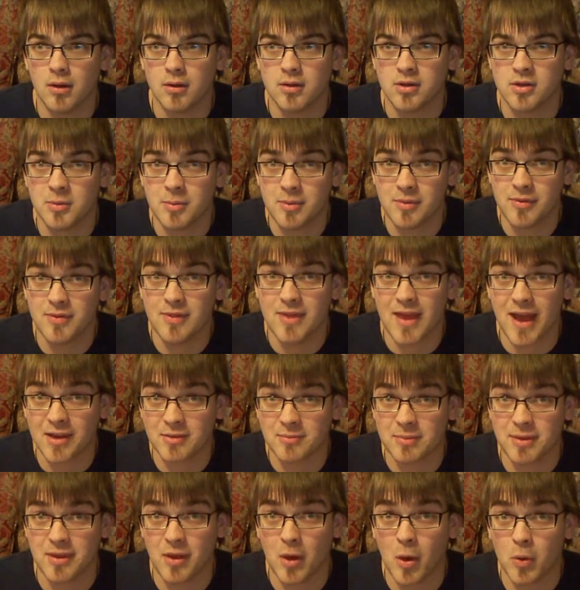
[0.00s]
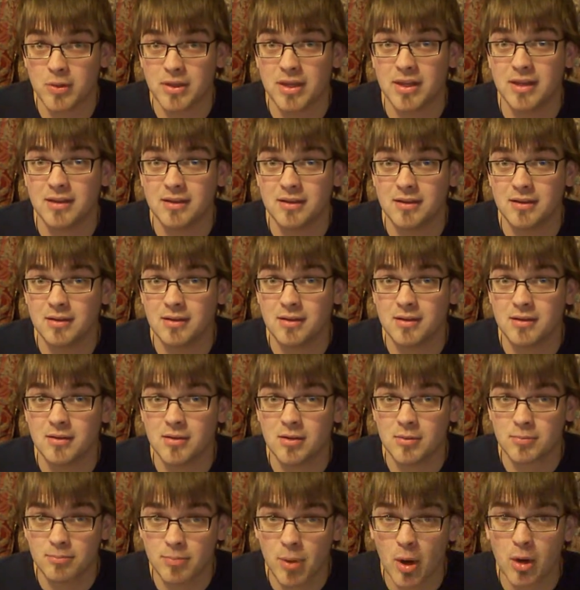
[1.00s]
to be the only
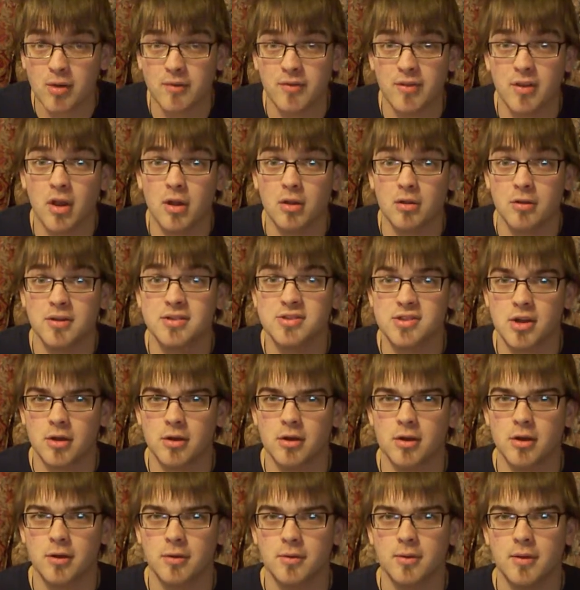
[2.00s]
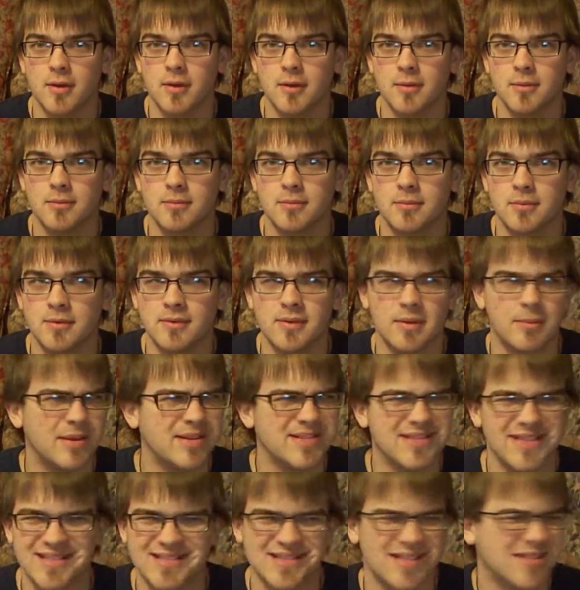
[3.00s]
part of the color that's on her. If that
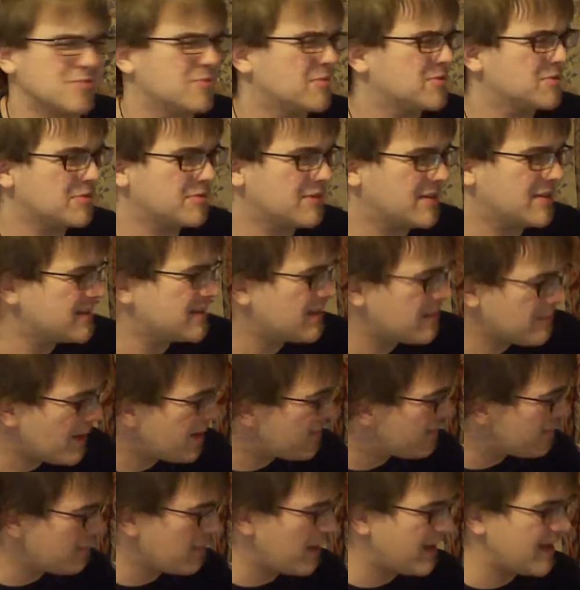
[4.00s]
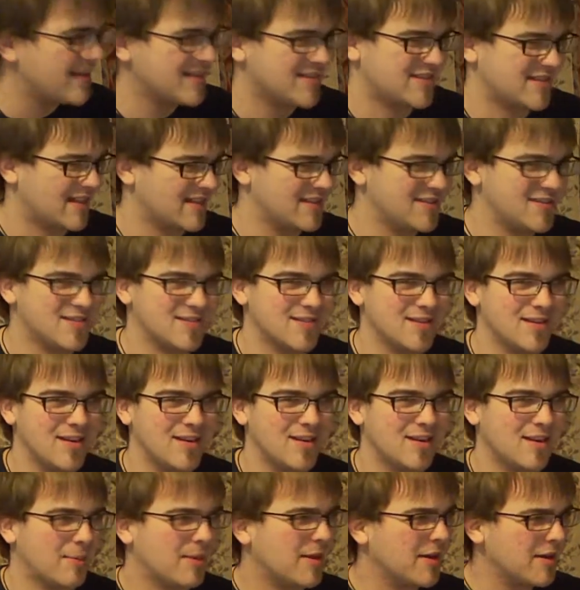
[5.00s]
makes any sense. Am I even making sense?
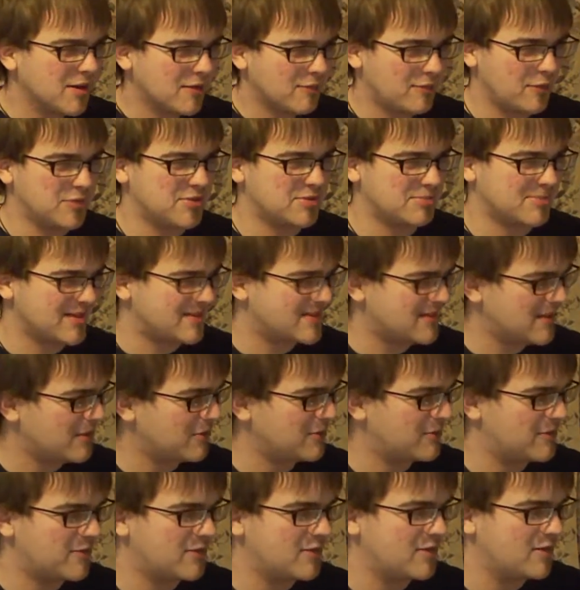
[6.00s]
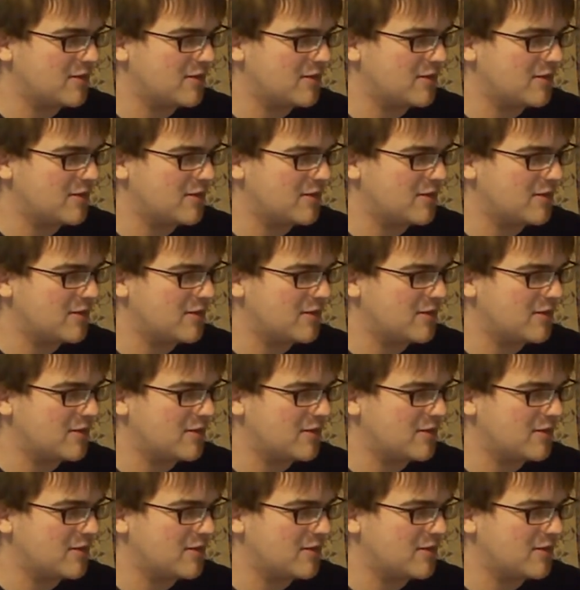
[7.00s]
I'm kind of confusing myself.